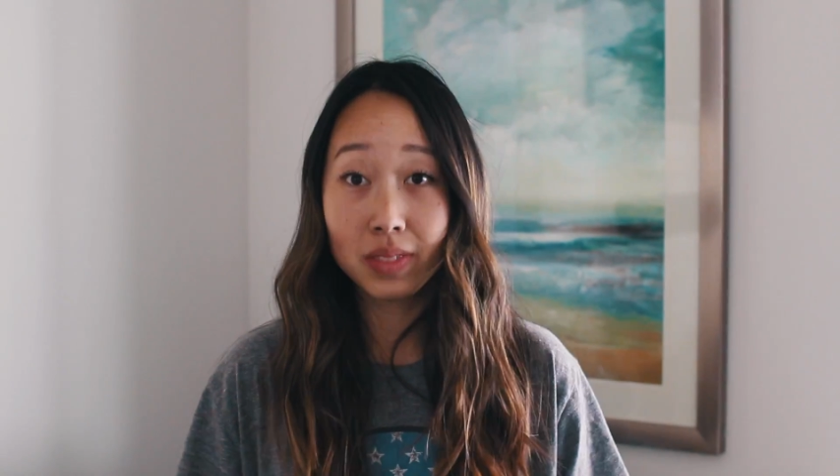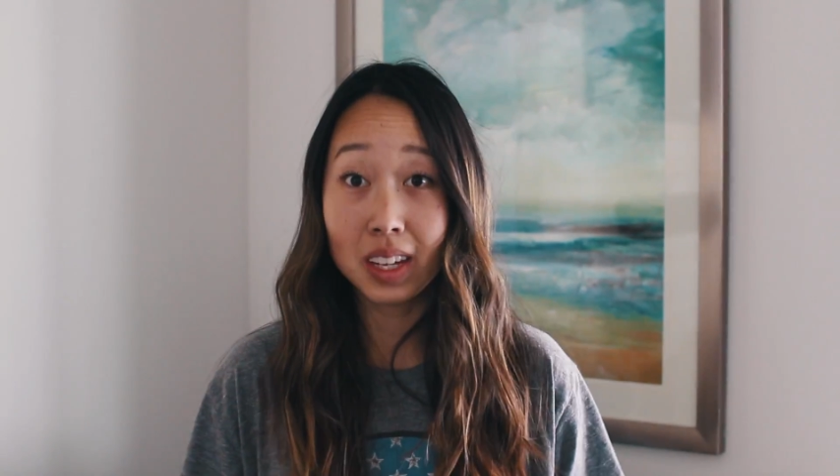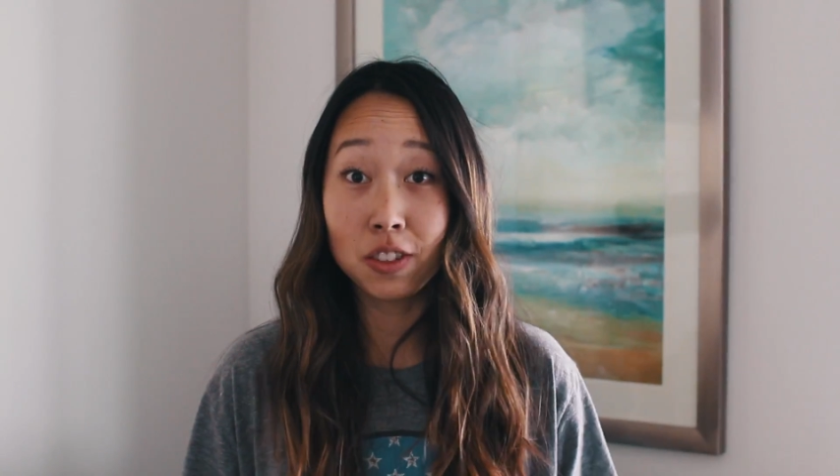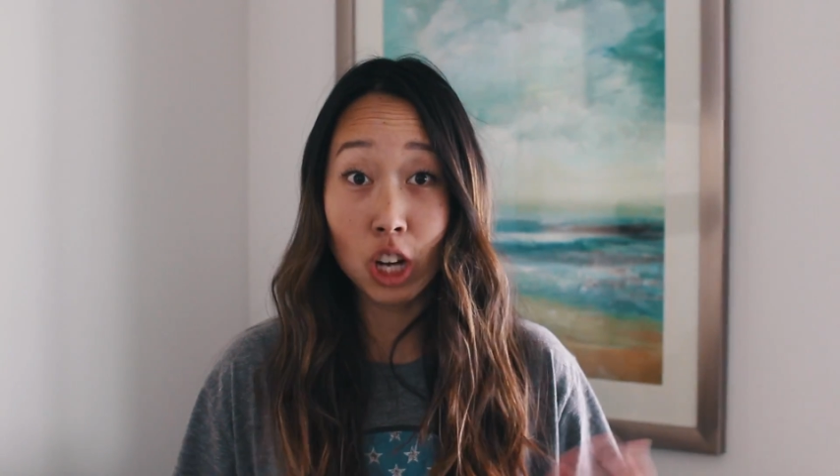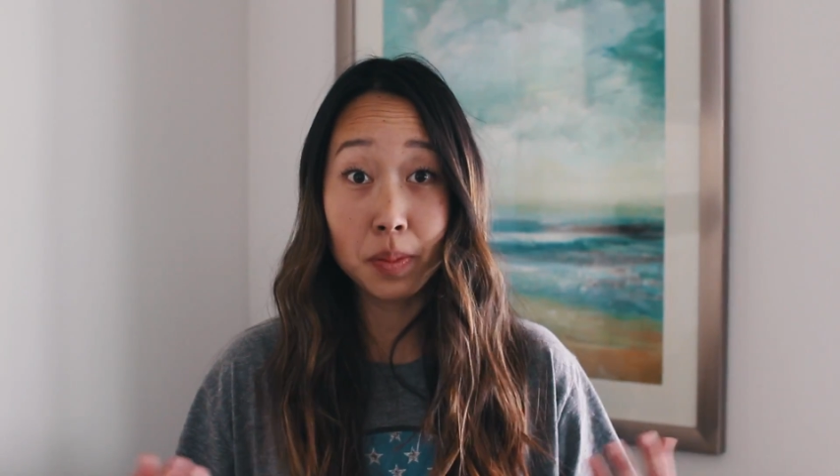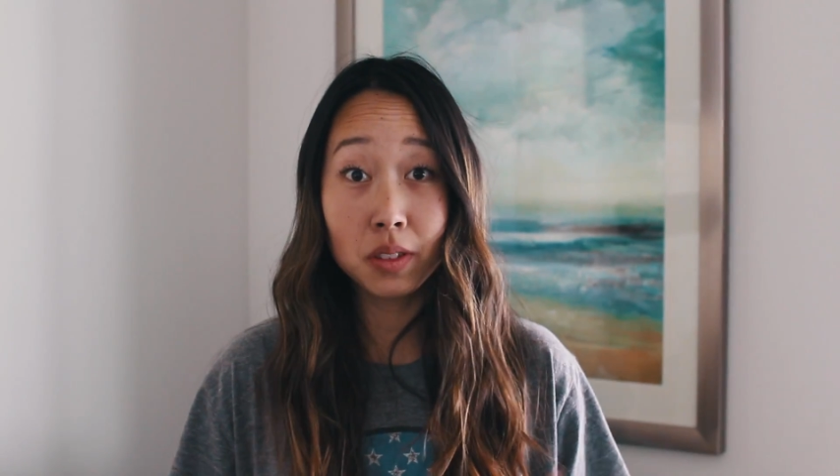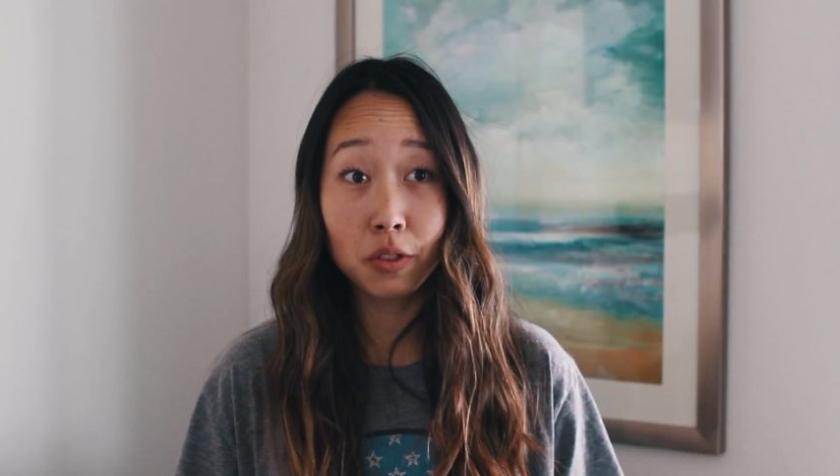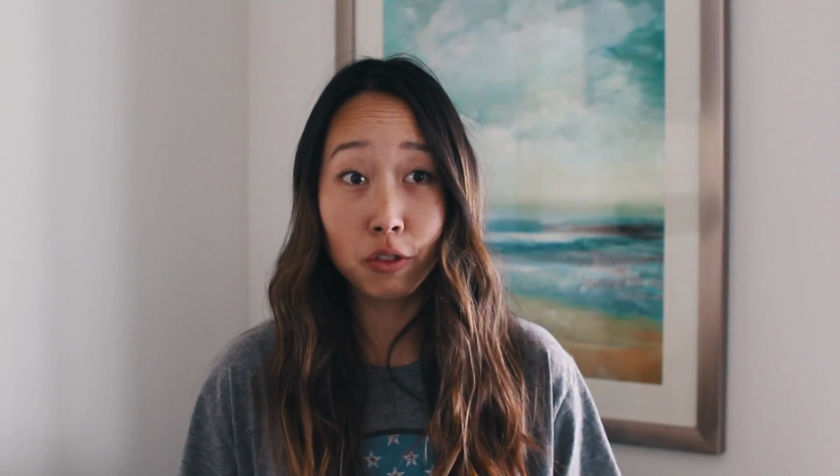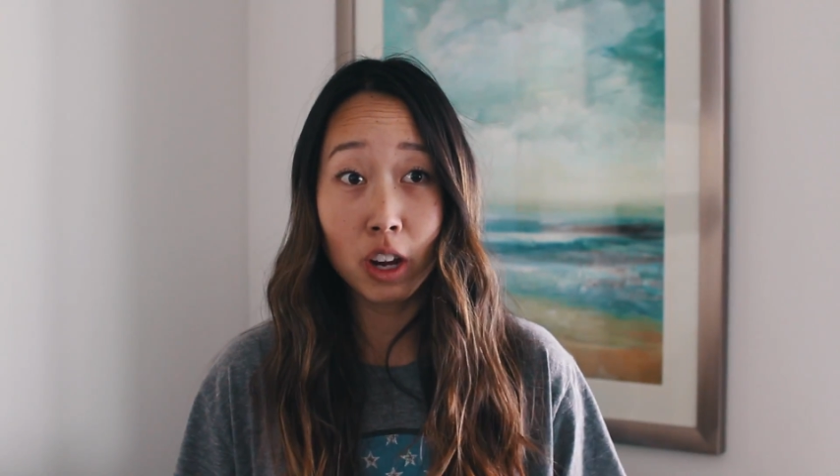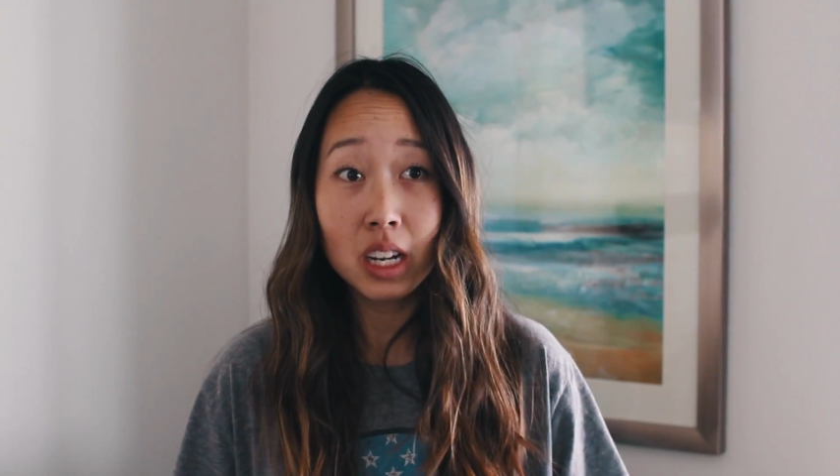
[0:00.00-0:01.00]
They have straps in
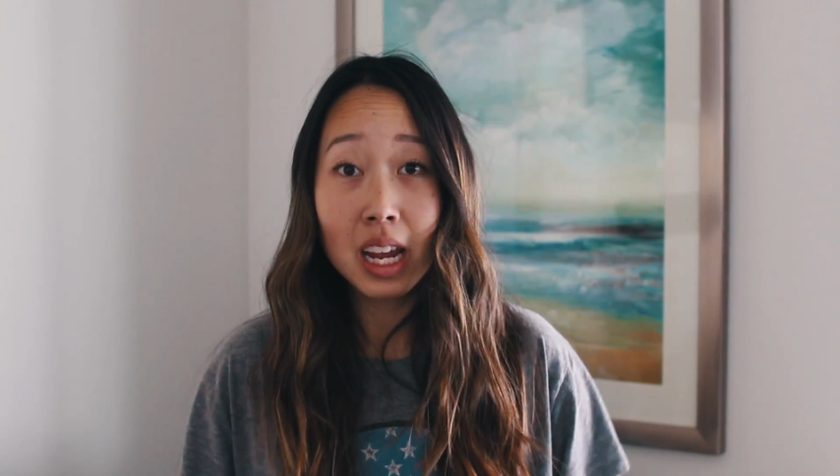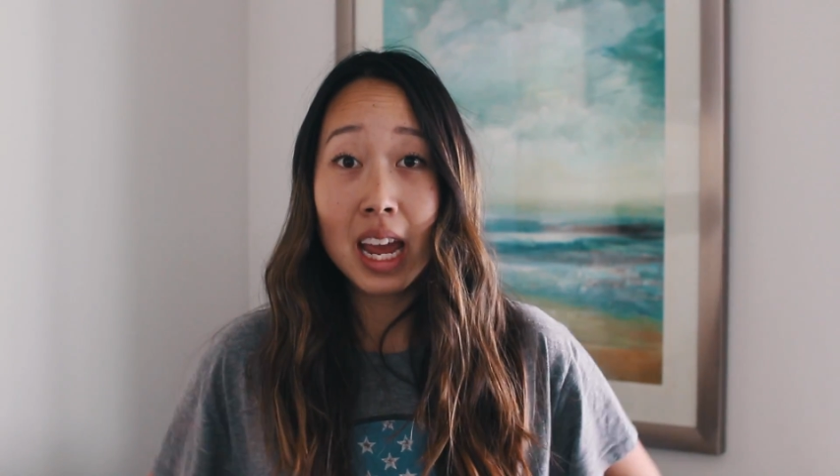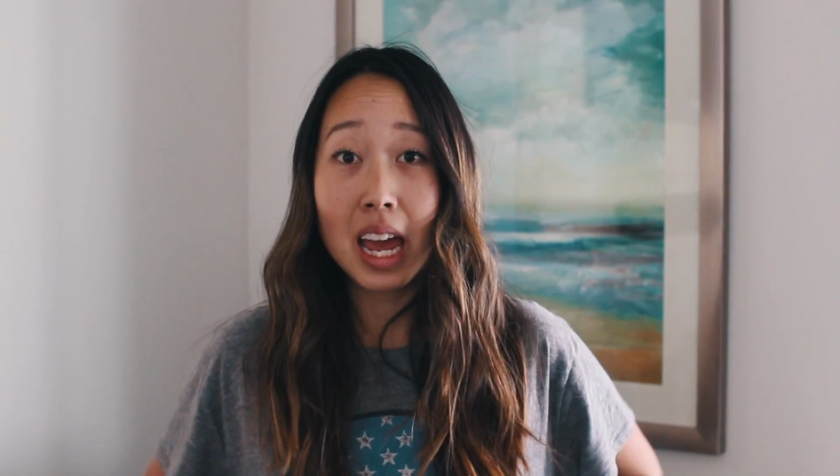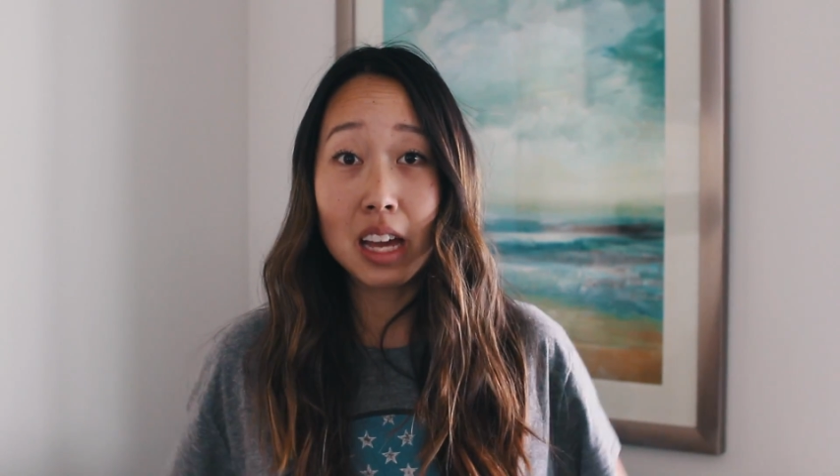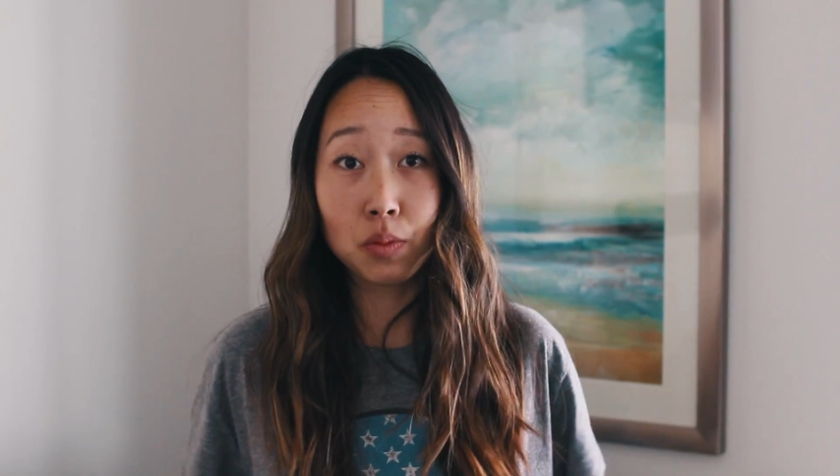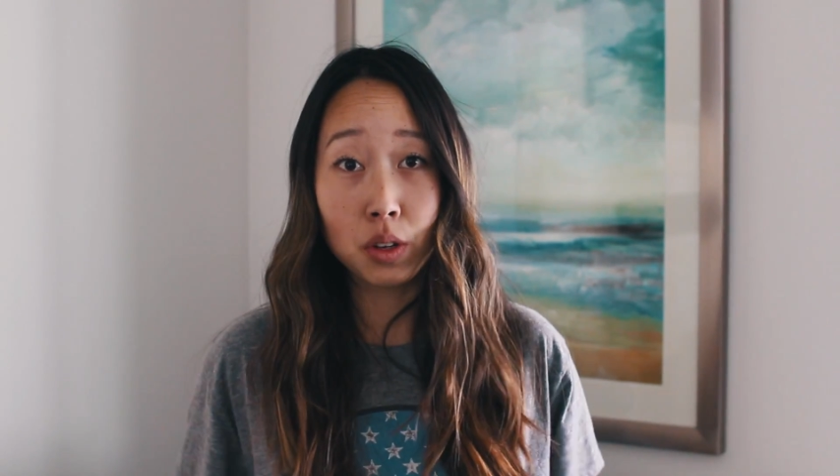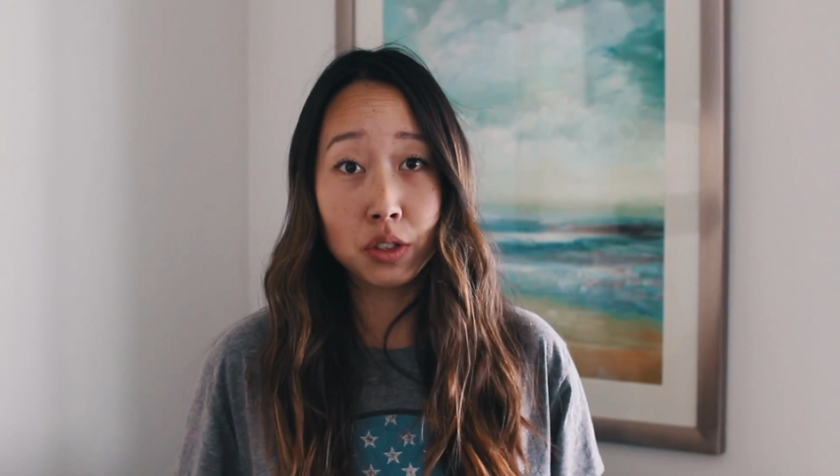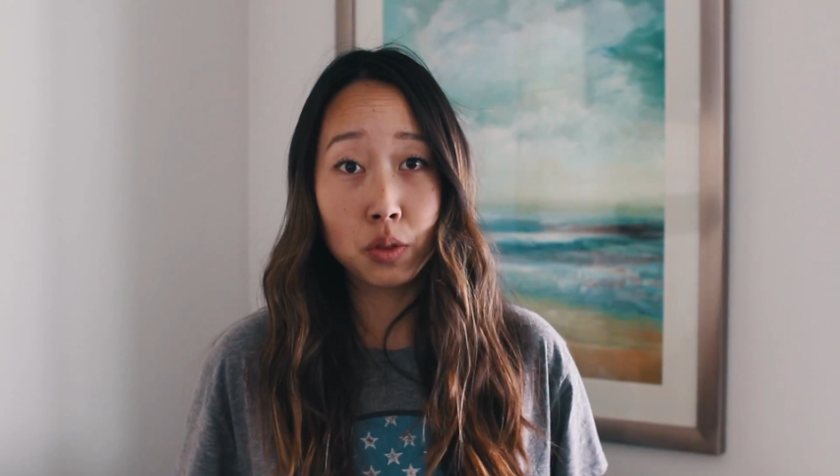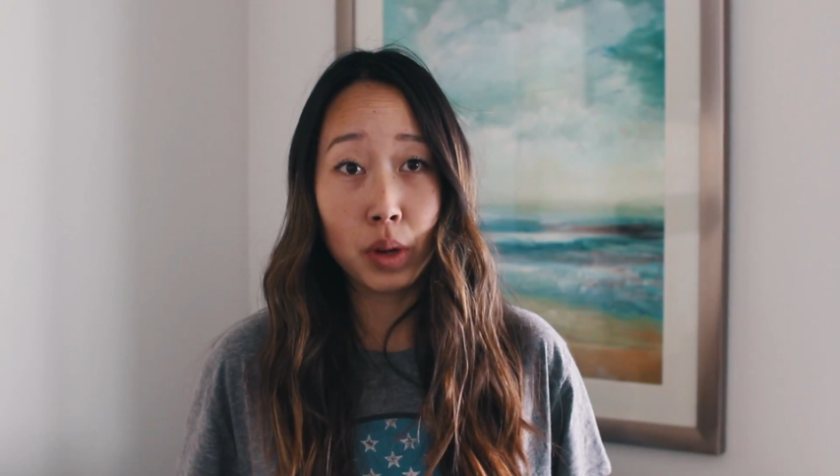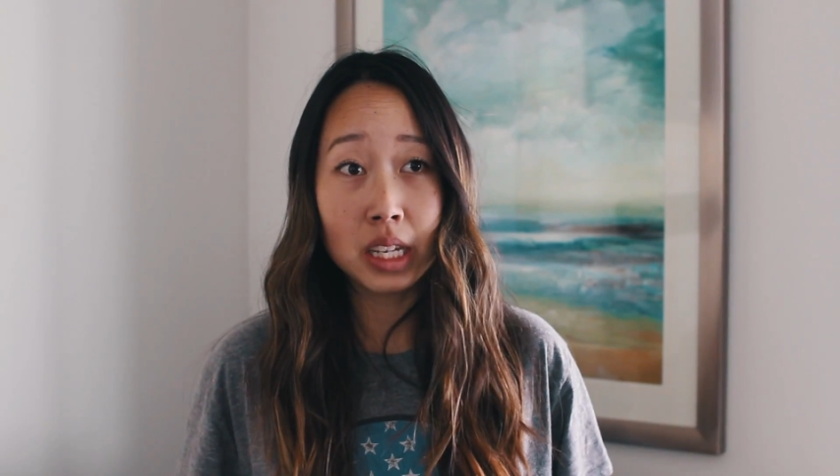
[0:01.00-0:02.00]
the front as well
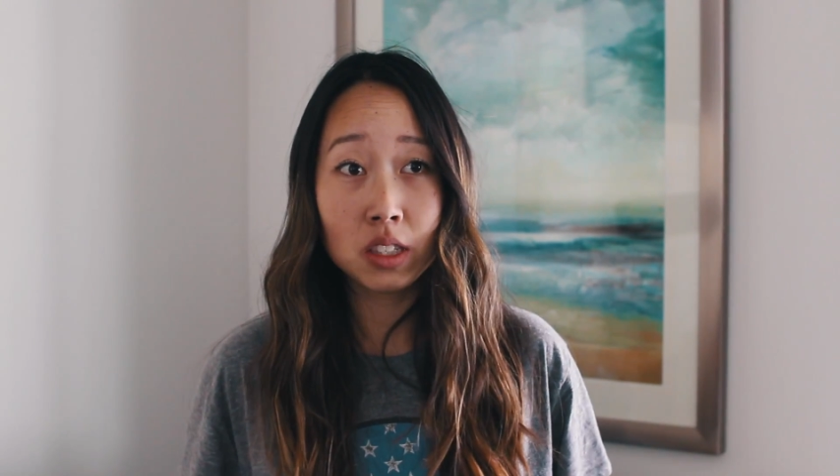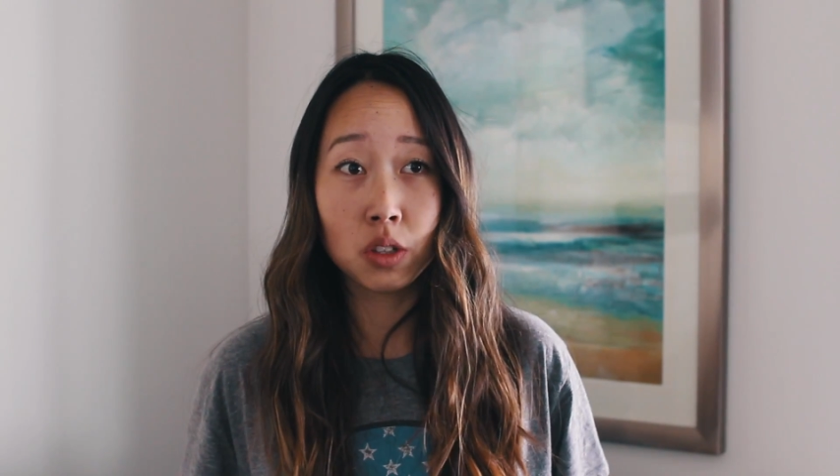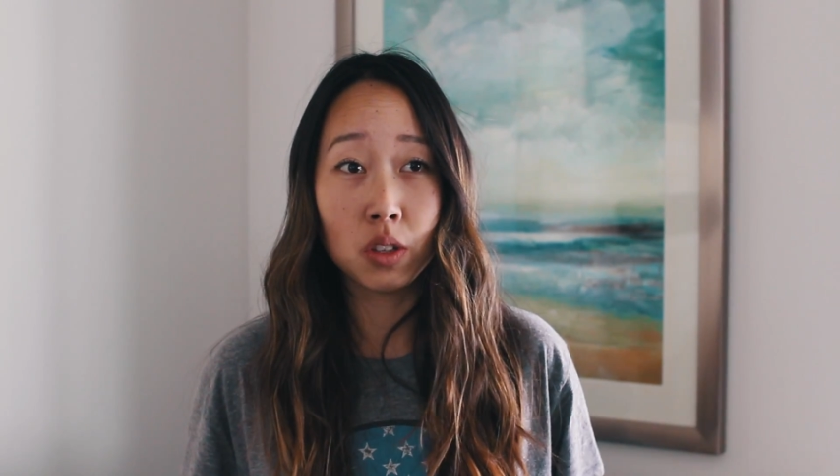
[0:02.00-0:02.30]
as your waist,